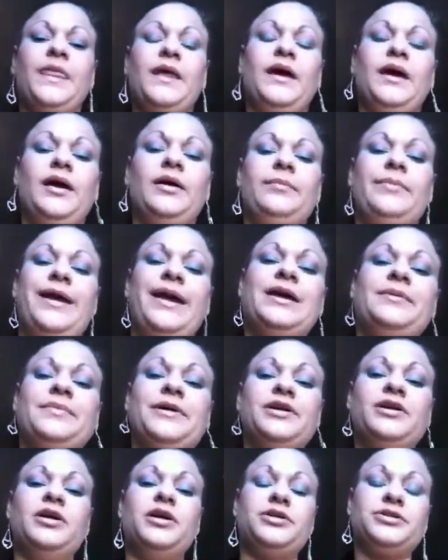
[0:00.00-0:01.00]
And
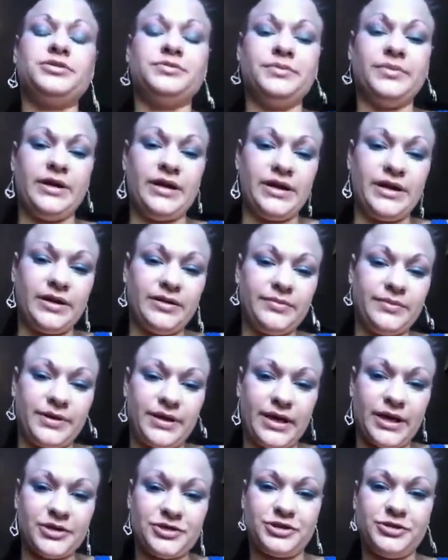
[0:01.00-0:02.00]
my
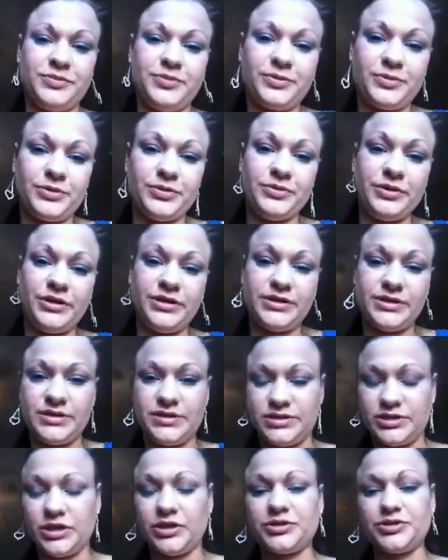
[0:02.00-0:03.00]

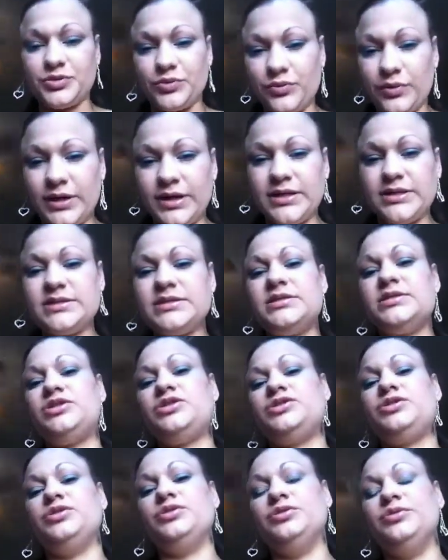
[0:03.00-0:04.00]
gastroparesis doctor once,
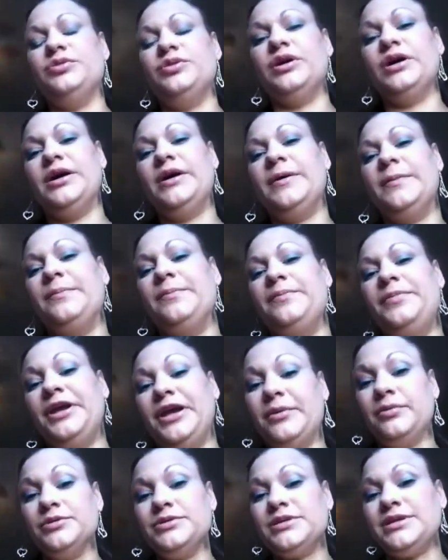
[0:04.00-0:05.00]
to
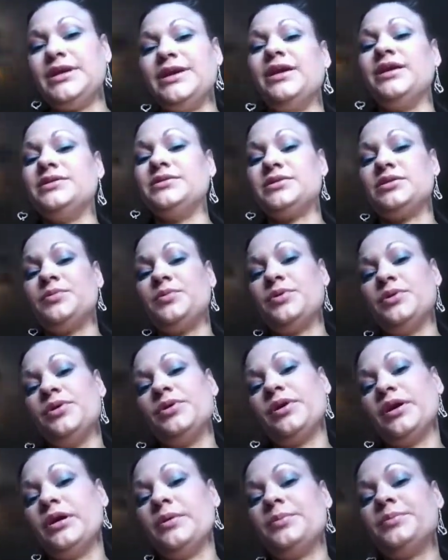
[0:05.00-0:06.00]
be able to get into the
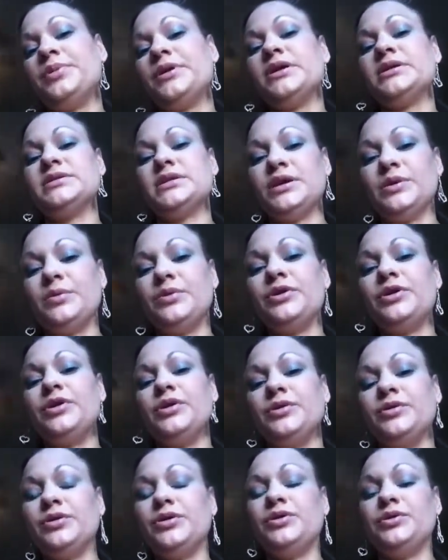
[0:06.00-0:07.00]
program, because they want to
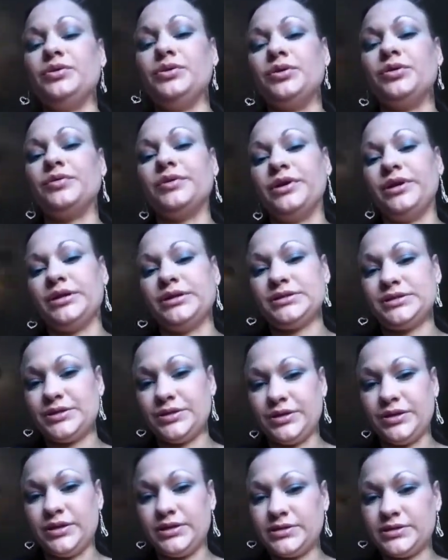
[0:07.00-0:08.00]
know that you are really
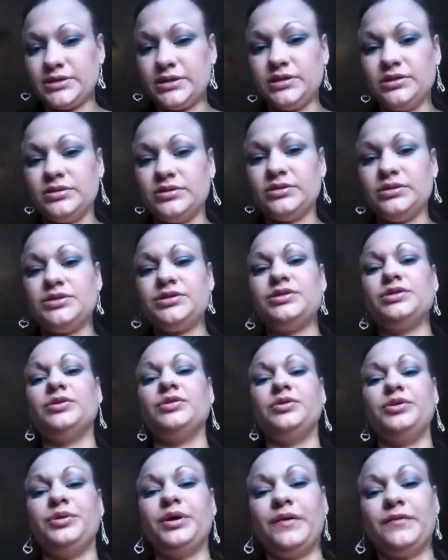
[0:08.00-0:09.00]
serious, and
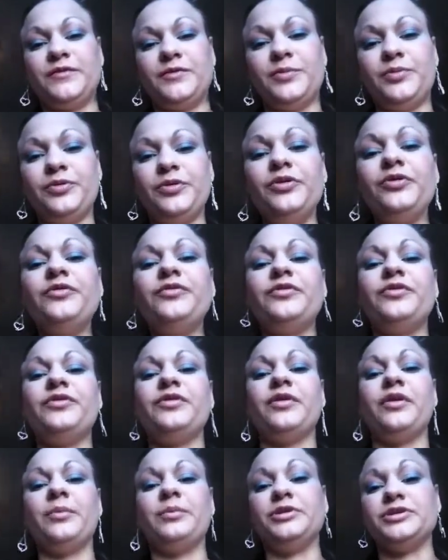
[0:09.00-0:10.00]
so you have to prove
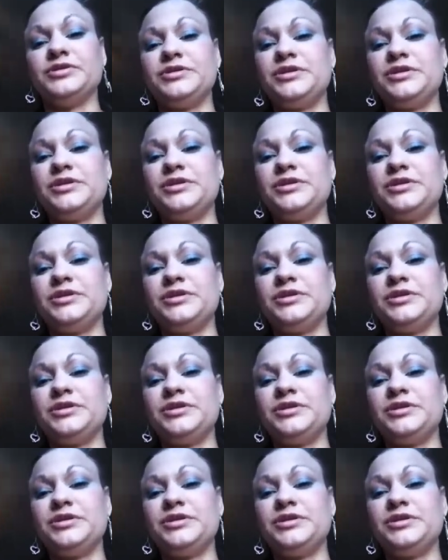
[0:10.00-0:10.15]
to them you're